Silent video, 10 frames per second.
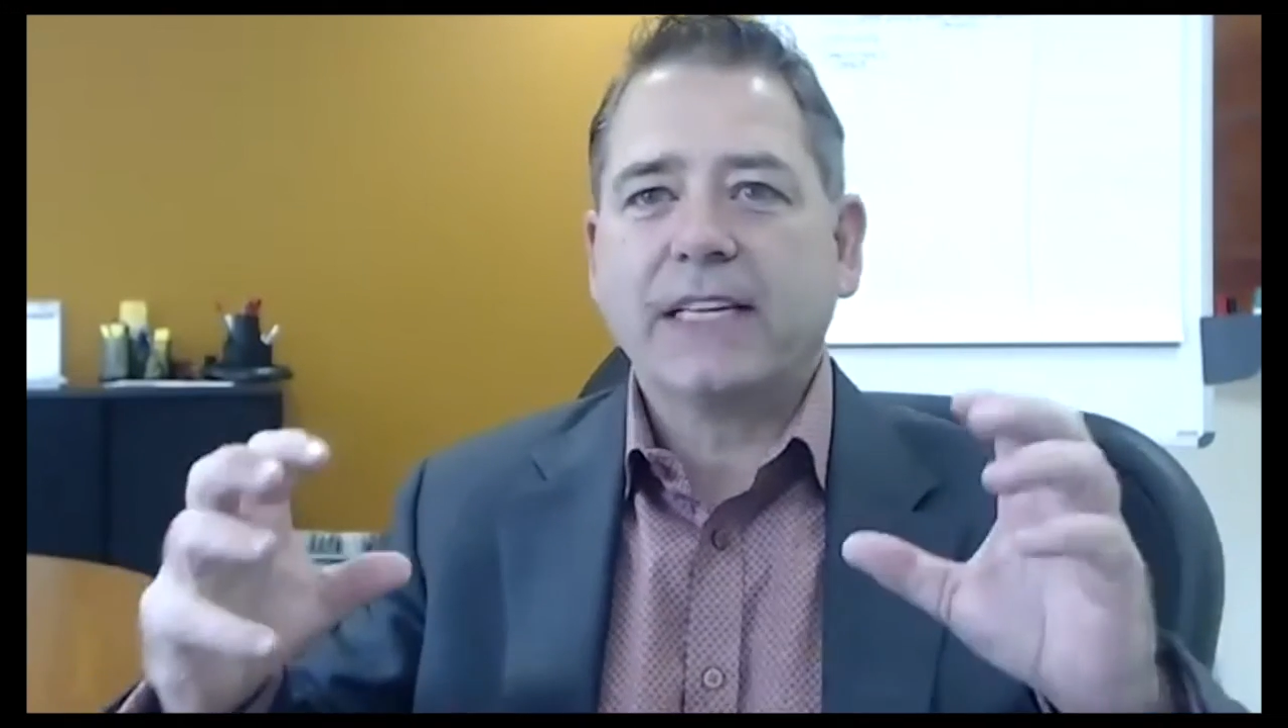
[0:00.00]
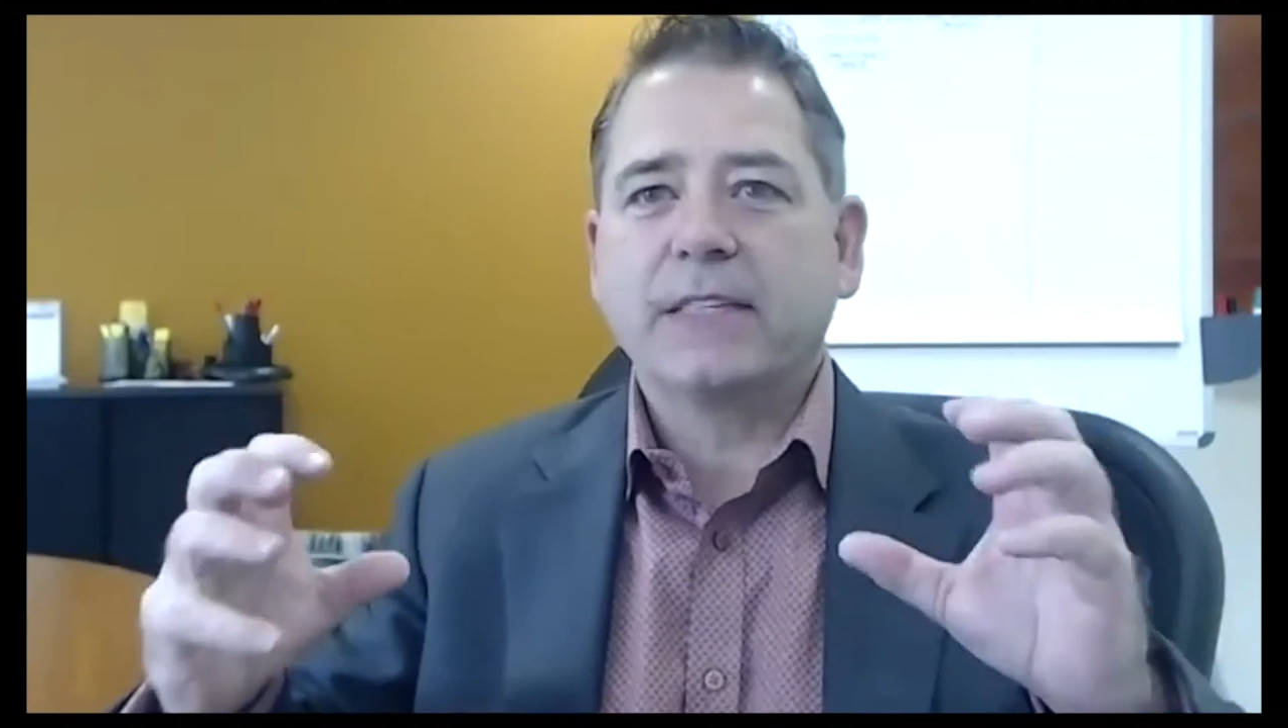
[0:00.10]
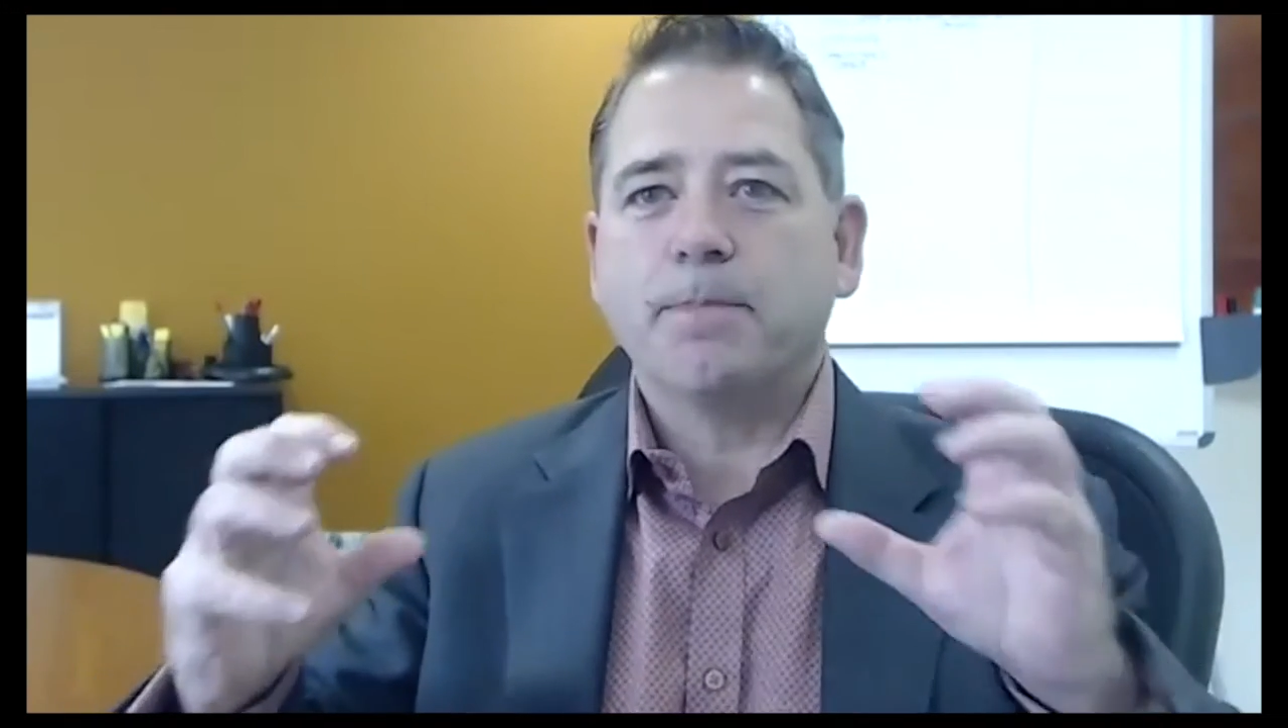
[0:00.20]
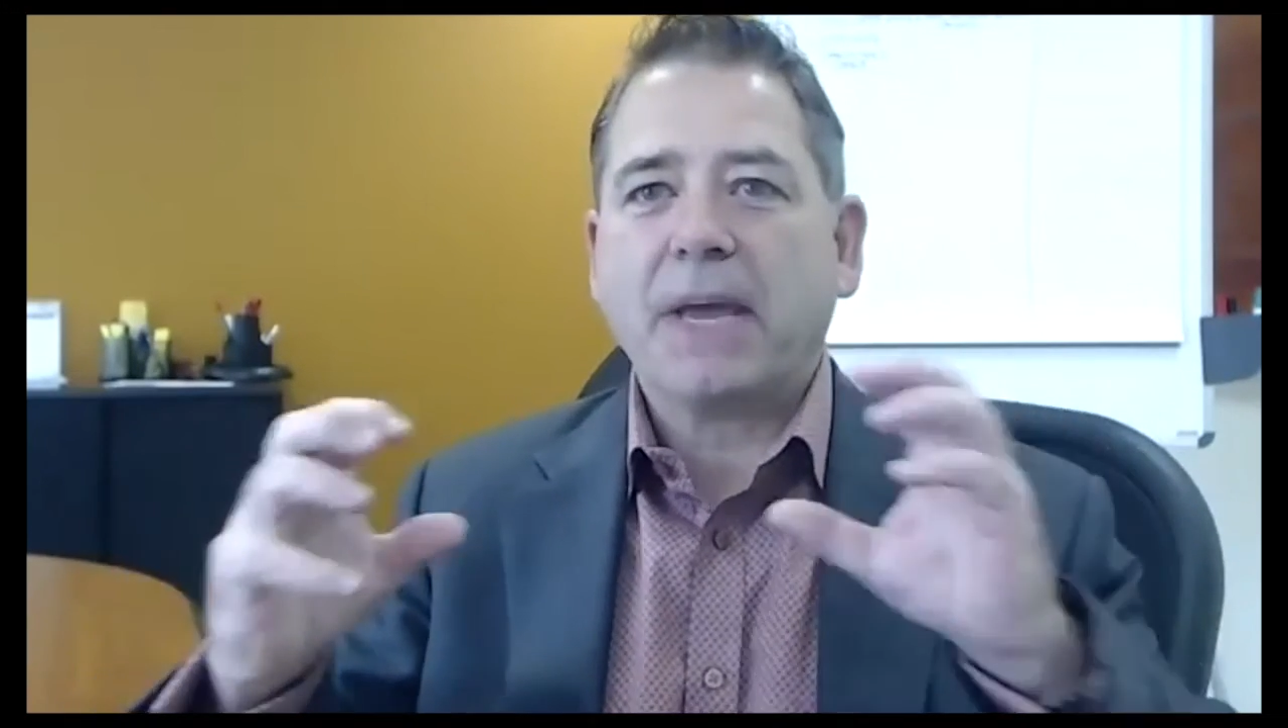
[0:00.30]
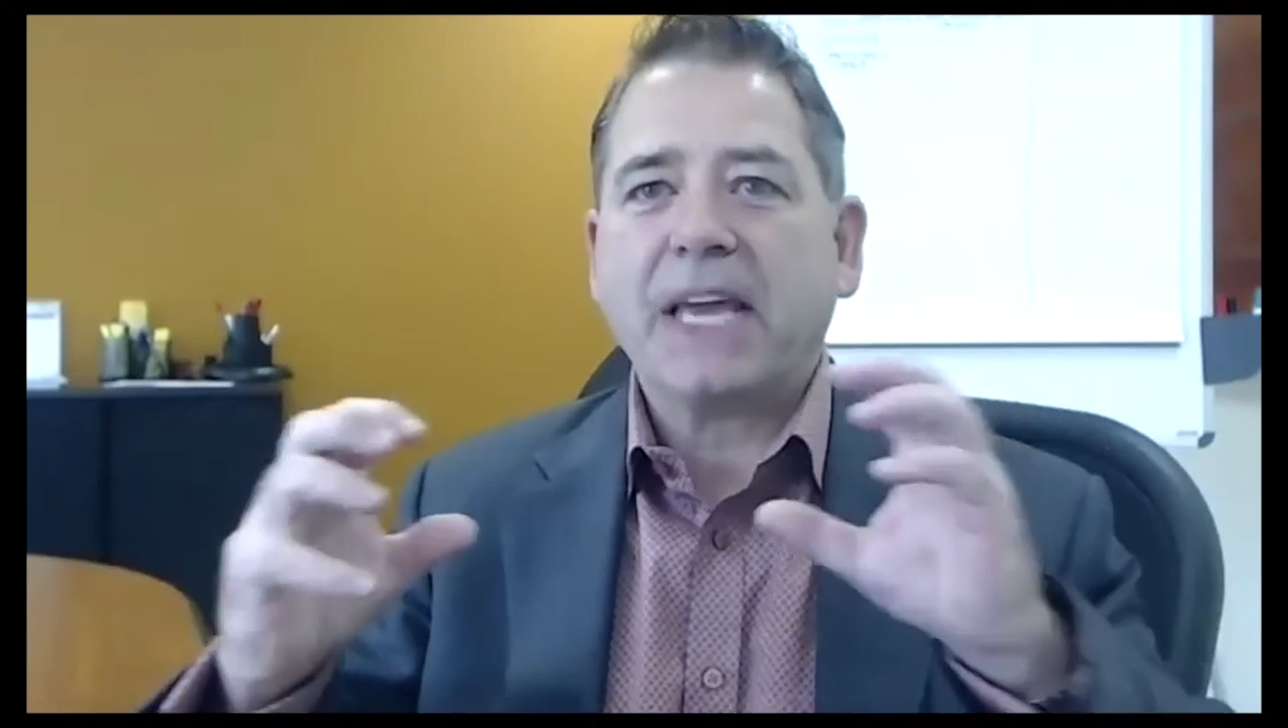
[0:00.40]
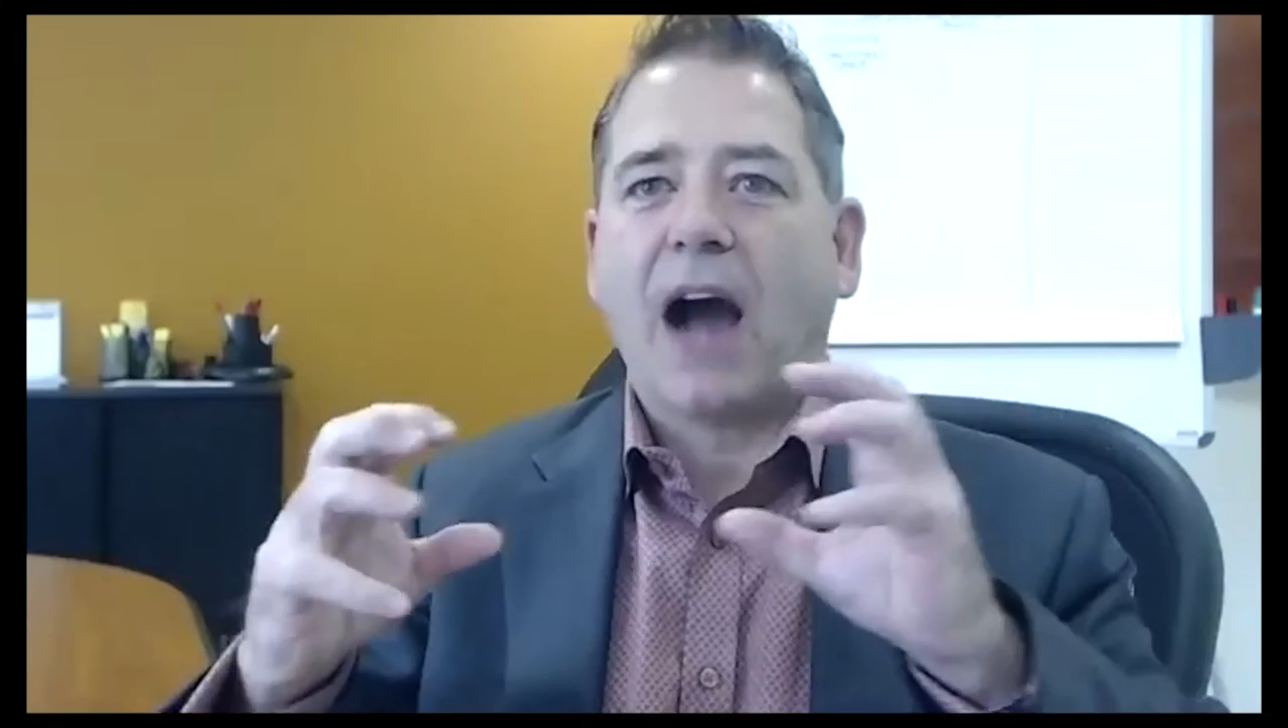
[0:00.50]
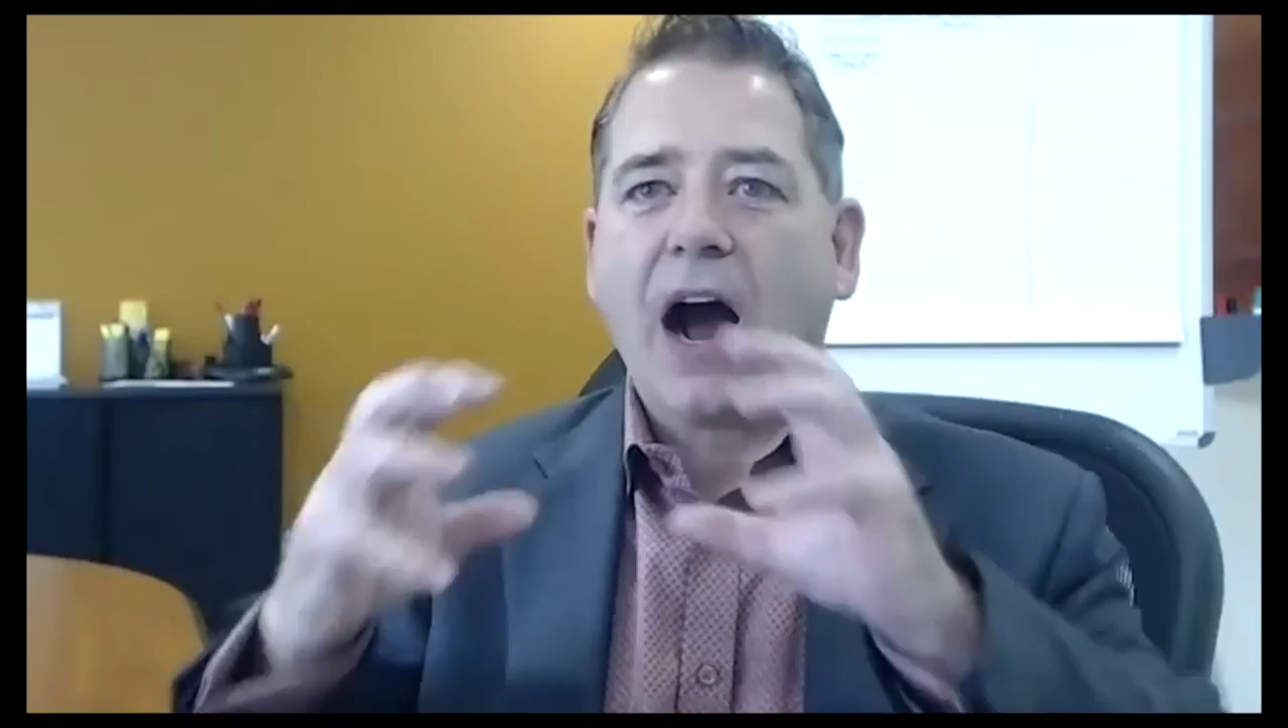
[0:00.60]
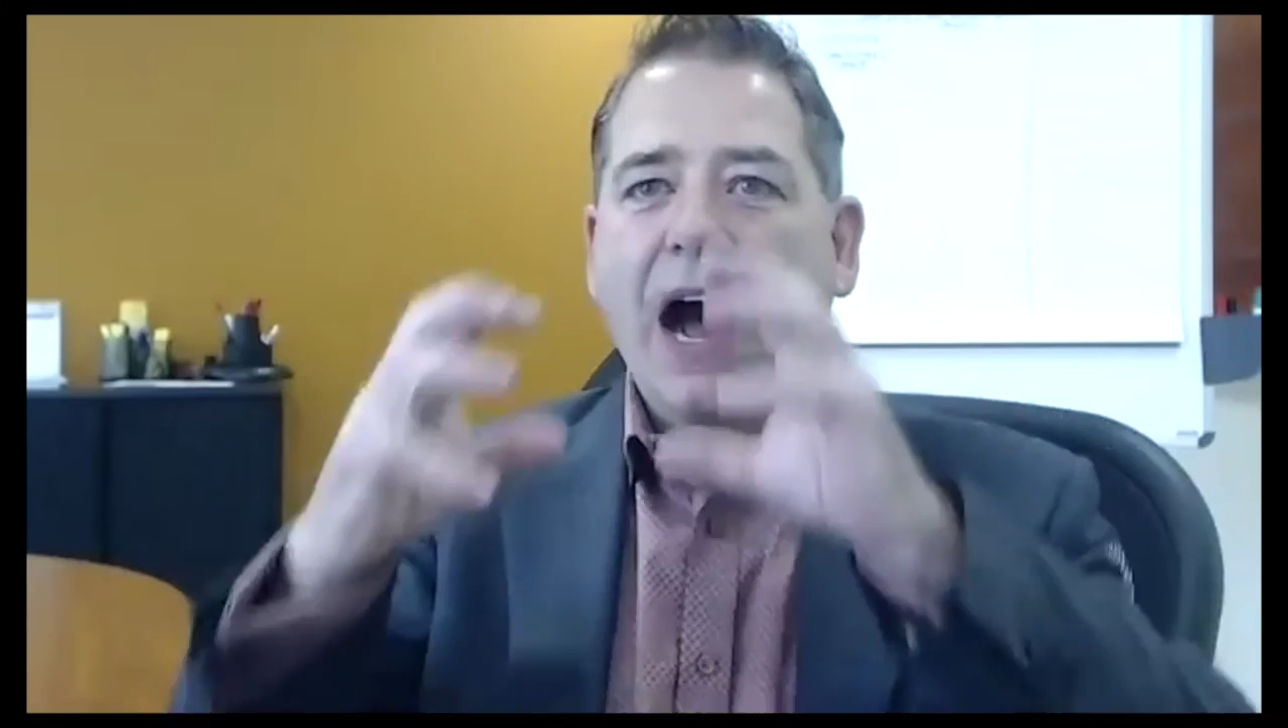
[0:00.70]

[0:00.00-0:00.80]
this big